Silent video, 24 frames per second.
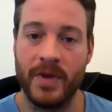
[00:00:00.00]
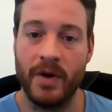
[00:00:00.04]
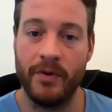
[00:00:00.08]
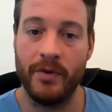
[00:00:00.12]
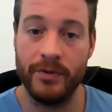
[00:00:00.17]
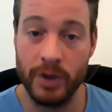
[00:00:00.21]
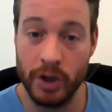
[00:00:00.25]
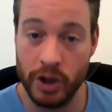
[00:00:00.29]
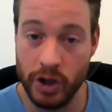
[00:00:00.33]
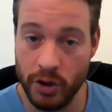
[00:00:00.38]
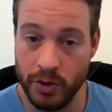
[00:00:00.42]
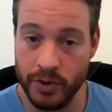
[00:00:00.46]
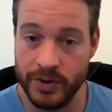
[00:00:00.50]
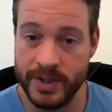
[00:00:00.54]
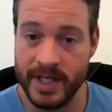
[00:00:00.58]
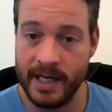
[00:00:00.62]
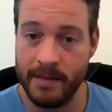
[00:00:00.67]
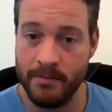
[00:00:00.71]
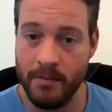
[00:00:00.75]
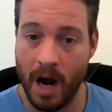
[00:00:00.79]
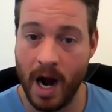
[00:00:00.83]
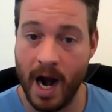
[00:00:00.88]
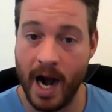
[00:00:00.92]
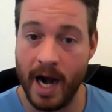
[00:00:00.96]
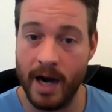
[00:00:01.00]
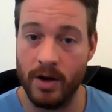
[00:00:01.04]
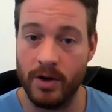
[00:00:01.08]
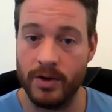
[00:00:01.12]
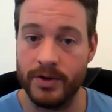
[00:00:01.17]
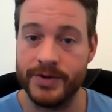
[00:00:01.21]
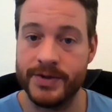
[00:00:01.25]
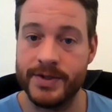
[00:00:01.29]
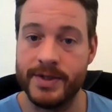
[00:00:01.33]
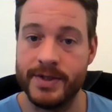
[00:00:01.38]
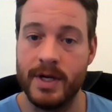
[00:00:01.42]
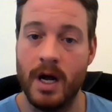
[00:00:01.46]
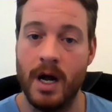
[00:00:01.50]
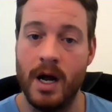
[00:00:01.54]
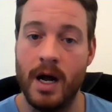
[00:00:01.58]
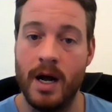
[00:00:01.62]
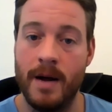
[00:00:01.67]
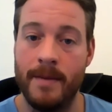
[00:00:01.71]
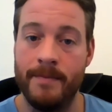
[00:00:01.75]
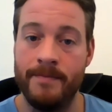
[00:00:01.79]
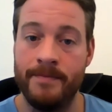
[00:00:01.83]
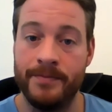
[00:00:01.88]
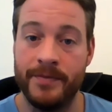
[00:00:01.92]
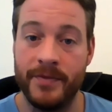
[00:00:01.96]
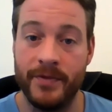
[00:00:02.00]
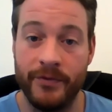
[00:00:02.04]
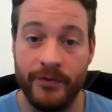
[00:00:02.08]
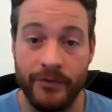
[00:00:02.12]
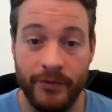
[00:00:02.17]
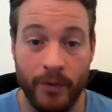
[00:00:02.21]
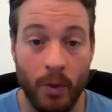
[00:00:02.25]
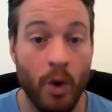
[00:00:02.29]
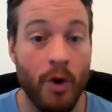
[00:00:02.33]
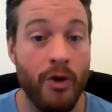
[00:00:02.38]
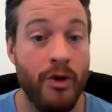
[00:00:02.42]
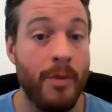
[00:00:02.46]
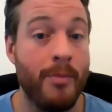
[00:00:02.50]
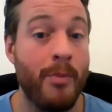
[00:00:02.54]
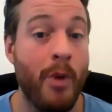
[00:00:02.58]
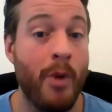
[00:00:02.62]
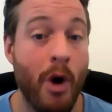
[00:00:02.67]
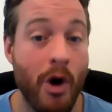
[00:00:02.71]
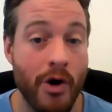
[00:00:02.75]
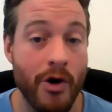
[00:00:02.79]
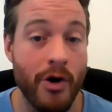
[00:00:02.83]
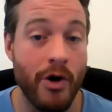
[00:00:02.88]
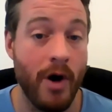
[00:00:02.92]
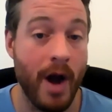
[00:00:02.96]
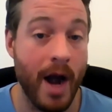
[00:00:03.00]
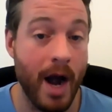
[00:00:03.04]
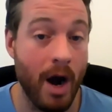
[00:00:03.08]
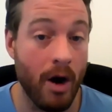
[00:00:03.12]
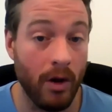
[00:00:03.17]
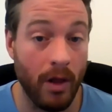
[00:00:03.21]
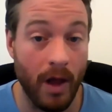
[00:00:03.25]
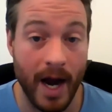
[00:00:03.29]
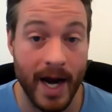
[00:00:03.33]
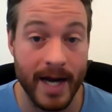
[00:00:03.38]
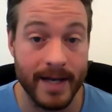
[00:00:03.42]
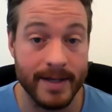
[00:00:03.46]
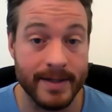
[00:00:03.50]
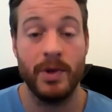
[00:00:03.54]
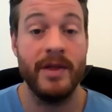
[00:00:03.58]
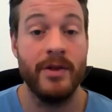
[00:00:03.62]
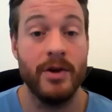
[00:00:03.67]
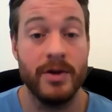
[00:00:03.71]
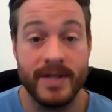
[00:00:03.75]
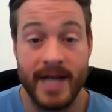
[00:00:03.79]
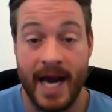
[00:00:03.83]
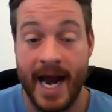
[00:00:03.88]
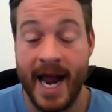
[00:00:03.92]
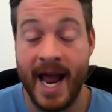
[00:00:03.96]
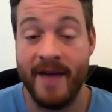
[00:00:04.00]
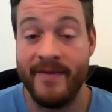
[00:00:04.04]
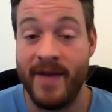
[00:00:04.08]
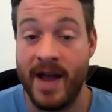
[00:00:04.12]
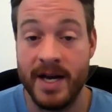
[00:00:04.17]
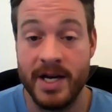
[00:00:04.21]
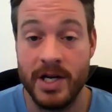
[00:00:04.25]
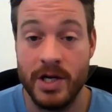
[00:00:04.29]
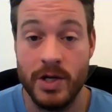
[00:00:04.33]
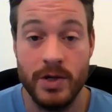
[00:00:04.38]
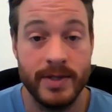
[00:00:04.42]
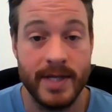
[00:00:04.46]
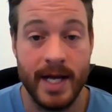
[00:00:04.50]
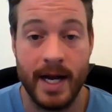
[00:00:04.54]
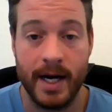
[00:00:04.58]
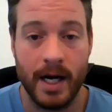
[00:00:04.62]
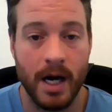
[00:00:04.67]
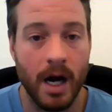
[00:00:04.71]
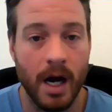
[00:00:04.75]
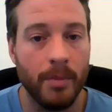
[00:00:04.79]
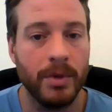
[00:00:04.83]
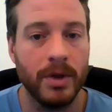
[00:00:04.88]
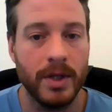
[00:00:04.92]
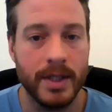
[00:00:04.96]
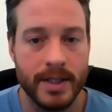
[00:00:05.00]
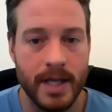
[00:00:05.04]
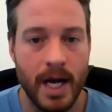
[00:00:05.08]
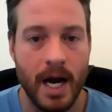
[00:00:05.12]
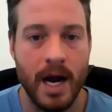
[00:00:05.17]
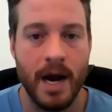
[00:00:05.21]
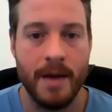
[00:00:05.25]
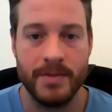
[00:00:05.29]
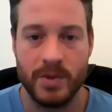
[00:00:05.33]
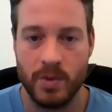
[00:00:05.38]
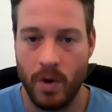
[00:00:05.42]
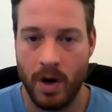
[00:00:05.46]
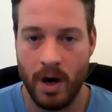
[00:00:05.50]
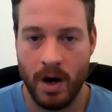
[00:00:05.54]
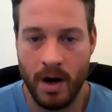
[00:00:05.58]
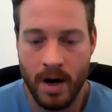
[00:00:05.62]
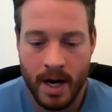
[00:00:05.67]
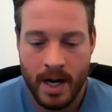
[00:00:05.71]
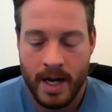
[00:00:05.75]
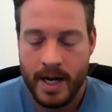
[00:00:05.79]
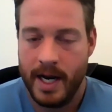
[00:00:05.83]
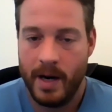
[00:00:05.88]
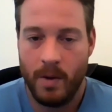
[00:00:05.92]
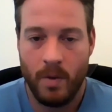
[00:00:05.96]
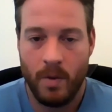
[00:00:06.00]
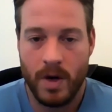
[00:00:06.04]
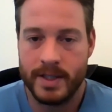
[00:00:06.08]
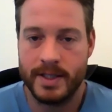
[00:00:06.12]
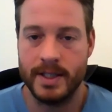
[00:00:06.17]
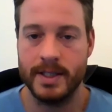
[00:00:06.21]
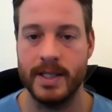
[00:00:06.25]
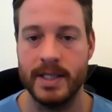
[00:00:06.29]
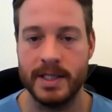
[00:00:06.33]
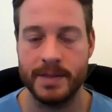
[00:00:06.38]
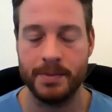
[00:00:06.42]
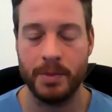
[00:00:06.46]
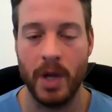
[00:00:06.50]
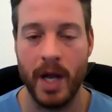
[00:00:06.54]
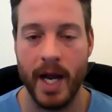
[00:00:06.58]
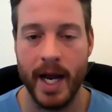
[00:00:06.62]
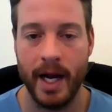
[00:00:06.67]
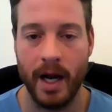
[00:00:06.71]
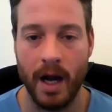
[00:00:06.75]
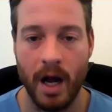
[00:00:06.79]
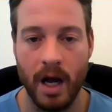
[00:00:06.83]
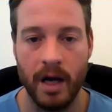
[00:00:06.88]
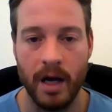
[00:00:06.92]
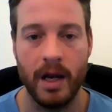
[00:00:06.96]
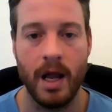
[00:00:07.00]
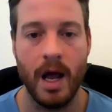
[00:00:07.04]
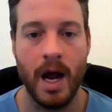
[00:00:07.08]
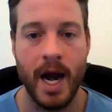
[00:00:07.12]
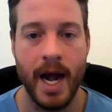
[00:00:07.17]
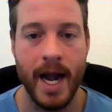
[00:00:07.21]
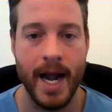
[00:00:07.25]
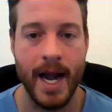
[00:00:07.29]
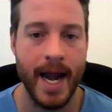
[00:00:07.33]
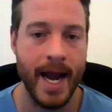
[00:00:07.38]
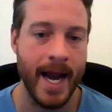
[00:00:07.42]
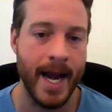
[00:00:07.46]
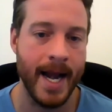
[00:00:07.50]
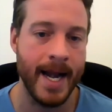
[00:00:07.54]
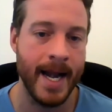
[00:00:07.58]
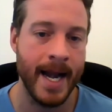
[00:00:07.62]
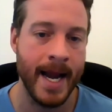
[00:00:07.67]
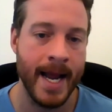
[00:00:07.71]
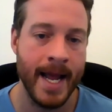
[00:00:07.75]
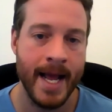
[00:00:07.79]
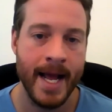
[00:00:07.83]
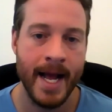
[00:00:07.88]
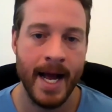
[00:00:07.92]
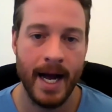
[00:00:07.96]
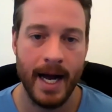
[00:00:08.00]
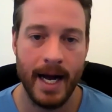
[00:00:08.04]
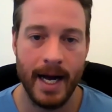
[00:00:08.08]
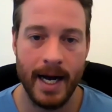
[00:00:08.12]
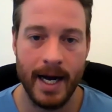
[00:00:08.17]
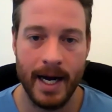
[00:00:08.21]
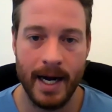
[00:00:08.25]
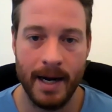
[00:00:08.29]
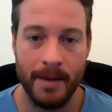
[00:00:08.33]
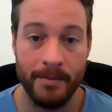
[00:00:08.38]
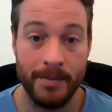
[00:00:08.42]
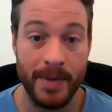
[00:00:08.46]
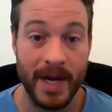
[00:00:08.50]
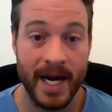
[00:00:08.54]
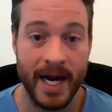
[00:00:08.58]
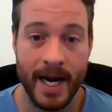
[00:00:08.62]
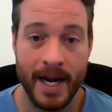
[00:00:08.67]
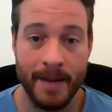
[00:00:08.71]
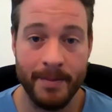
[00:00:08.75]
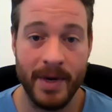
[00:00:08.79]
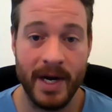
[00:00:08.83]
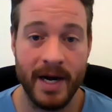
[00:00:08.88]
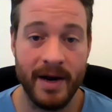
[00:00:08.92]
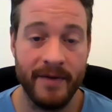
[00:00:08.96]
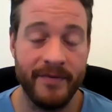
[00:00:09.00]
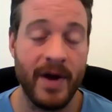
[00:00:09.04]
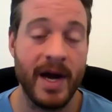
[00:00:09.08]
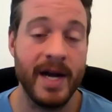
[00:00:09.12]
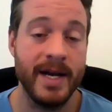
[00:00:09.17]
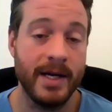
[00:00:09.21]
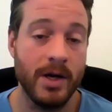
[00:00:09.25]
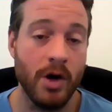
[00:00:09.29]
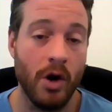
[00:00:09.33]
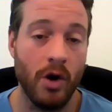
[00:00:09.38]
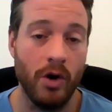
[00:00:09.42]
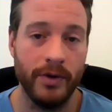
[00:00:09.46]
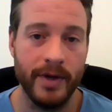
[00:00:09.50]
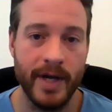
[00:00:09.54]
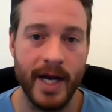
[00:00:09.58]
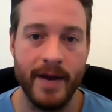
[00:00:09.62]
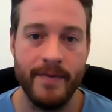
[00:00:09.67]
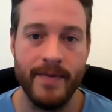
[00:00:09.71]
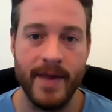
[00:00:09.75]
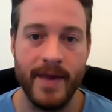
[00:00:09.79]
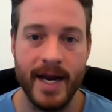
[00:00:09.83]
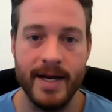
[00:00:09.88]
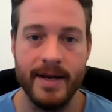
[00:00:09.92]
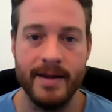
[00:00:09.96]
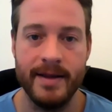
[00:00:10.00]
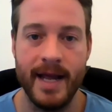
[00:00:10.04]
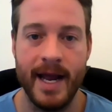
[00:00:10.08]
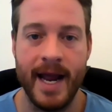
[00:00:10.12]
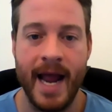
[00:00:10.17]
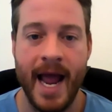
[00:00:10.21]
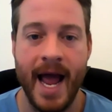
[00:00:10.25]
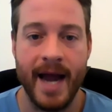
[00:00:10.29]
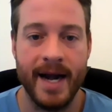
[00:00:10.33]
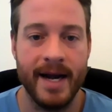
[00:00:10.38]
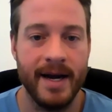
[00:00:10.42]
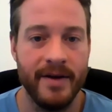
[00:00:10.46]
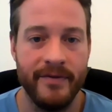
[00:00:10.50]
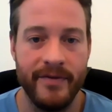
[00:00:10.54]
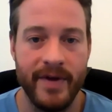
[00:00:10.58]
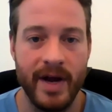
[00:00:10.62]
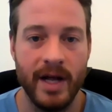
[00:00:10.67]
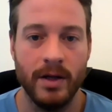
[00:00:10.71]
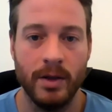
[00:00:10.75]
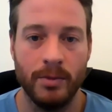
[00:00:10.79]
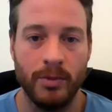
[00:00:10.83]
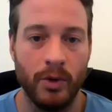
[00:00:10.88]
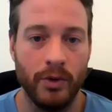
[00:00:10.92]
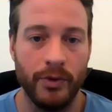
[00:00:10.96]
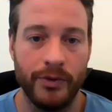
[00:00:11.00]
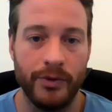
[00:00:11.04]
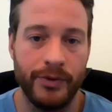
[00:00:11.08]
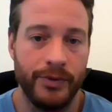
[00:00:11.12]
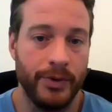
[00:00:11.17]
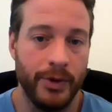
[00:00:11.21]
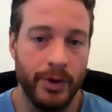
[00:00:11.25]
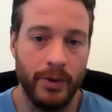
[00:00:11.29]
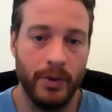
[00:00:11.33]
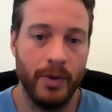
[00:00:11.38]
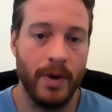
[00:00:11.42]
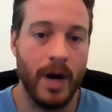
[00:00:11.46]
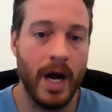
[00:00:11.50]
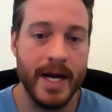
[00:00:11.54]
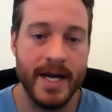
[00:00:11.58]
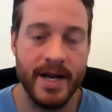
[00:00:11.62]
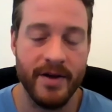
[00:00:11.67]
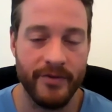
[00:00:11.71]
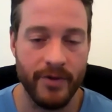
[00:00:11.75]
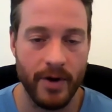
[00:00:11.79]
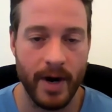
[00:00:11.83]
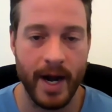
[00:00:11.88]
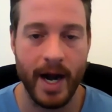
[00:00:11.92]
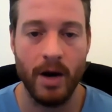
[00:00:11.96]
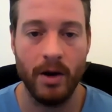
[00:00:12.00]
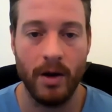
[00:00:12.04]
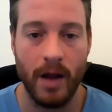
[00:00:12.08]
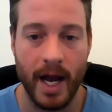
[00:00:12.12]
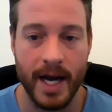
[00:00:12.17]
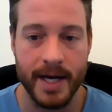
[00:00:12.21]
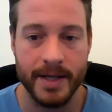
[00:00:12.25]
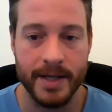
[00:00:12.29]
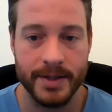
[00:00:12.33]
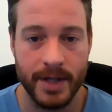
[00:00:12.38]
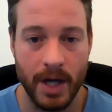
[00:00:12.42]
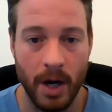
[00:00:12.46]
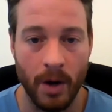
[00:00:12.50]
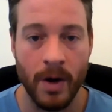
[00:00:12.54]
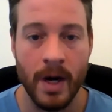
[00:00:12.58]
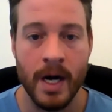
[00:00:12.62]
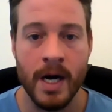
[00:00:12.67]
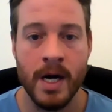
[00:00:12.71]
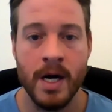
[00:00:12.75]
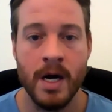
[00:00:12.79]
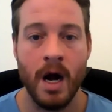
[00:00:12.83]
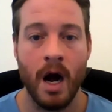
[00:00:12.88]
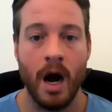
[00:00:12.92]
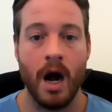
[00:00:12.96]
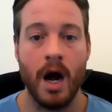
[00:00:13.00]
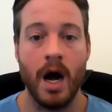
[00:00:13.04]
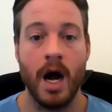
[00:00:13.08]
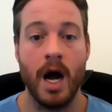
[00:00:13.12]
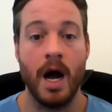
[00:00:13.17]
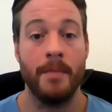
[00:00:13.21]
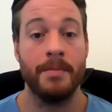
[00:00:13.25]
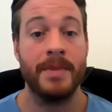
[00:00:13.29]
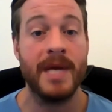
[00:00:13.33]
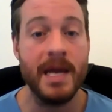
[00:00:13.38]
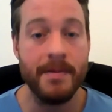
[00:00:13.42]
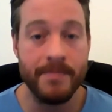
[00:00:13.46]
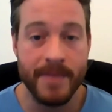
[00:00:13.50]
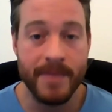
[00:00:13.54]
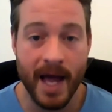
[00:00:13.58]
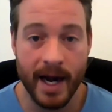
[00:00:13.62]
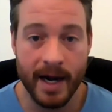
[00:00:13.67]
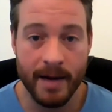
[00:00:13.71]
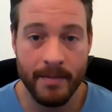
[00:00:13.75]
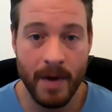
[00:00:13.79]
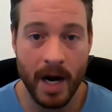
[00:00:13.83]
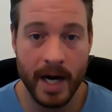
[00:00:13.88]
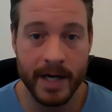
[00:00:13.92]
using miles for the partner airlines. I have had to use that a couple of times where it wasn't displaying online, and but if I'd called in, they had it available through a different airline. So keep that in mind